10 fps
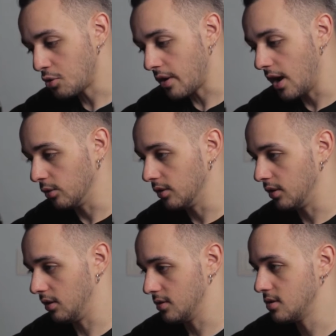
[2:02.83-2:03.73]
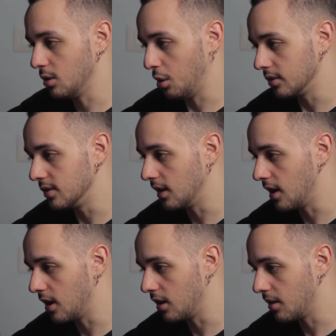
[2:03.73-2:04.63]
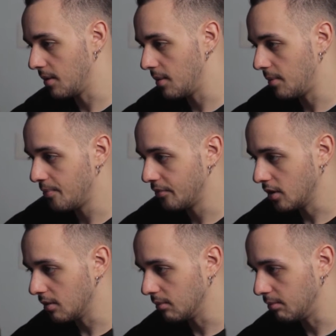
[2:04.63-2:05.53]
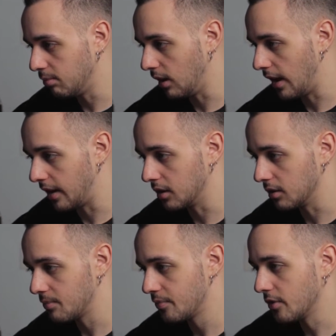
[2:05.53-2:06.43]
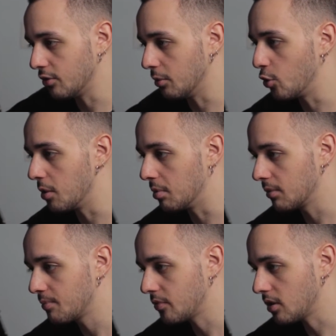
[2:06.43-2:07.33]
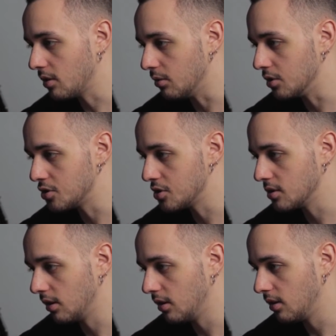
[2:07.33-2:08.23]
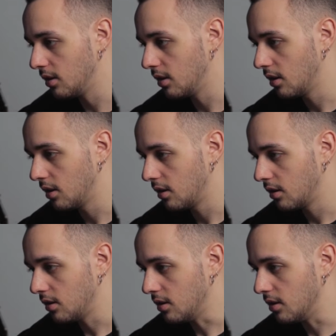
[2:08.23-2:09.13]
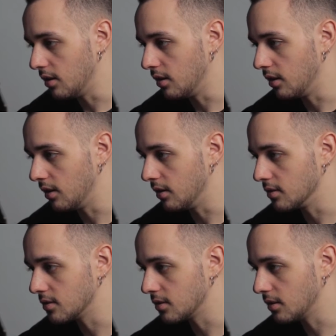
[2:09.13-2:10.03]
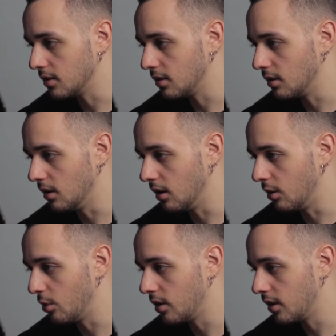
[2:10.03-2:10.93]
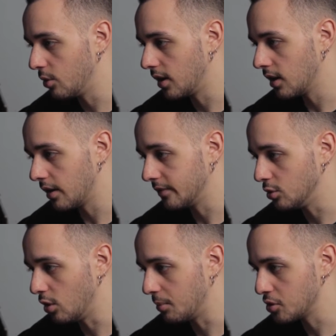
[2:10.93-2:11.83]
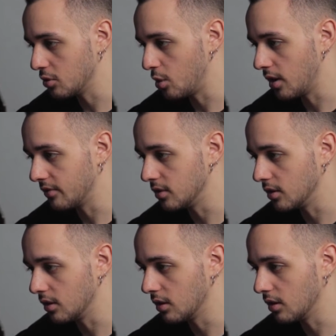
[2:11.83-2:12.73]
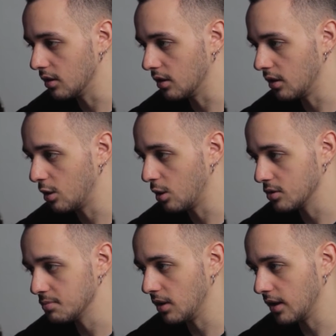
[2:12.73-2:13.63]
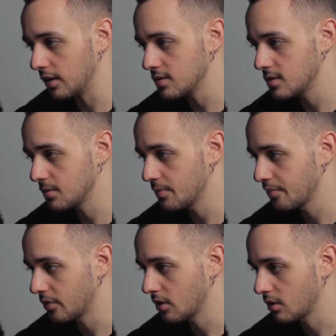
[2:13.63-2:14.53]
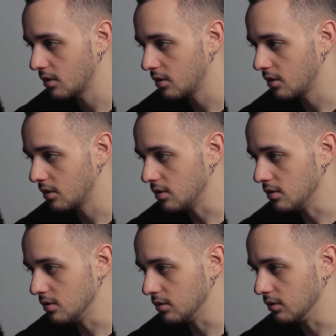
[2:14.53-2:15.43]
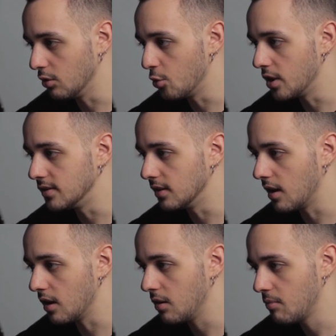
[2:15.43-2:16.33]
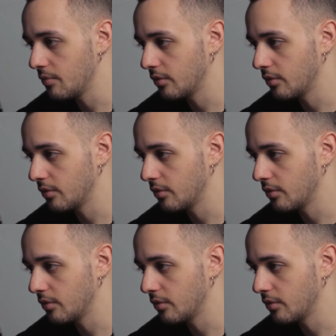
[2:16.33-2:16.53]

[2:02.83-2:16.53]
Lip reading: try out the stock delay plugin from Reaper, which is, we kind of have two options. We have the Cocos plugins, so the redelay,